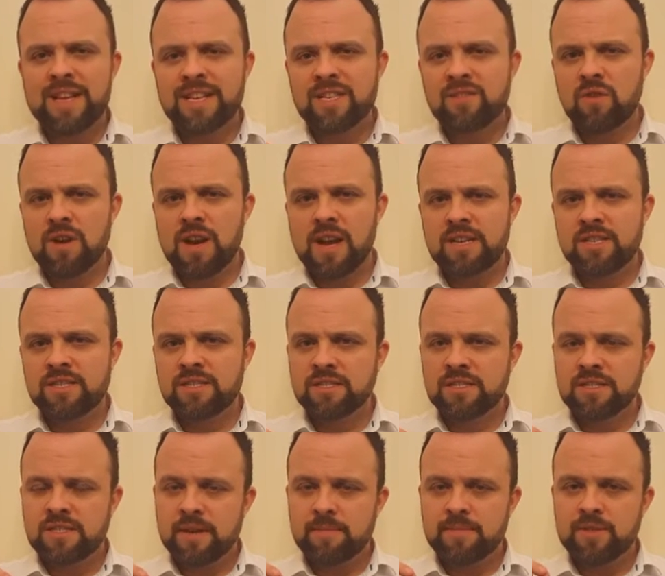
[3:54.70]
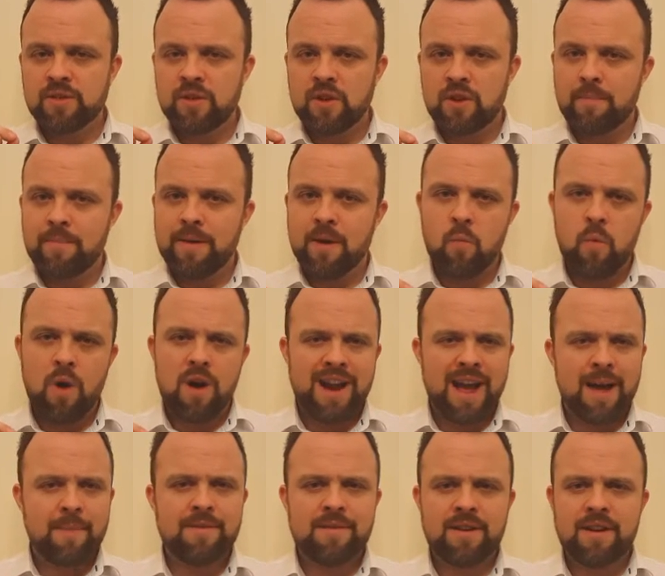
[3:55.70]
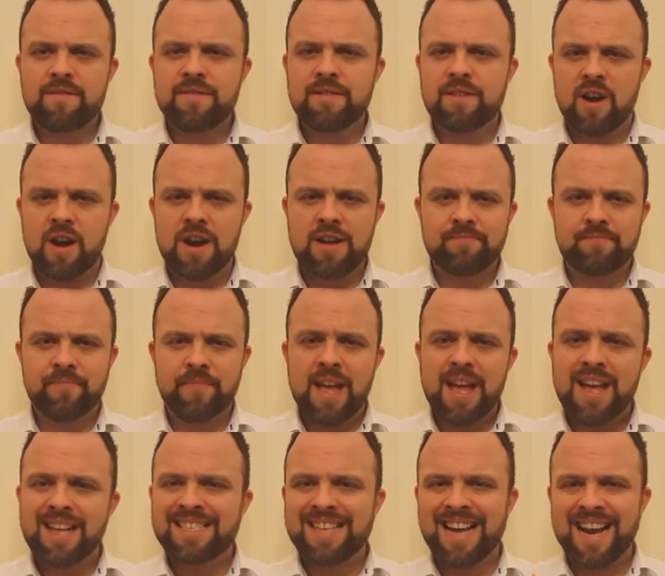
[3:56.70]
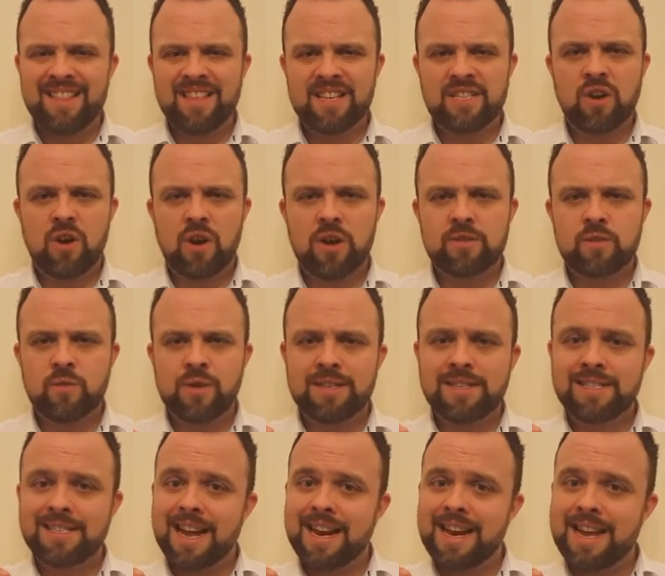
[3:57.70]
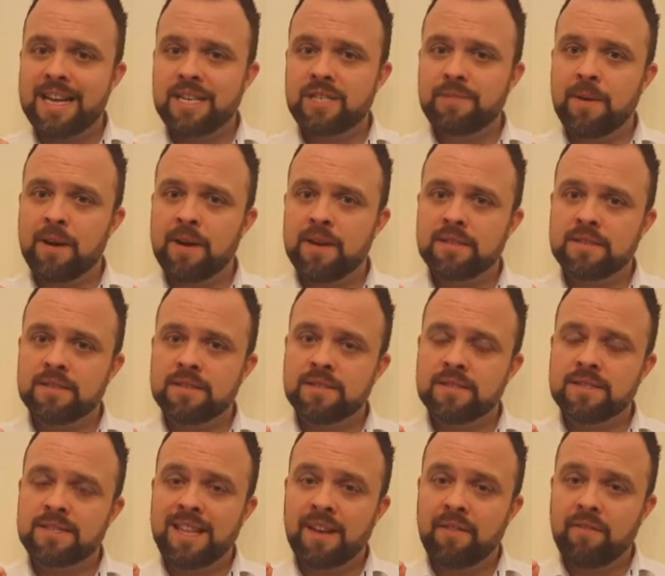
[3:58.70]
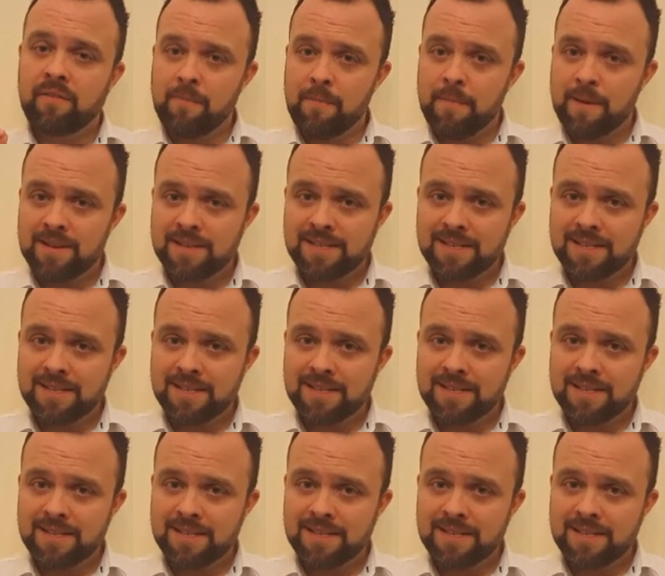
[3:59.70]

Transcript: These relationships that you build won't happen overnight. Take the time to understand each person's different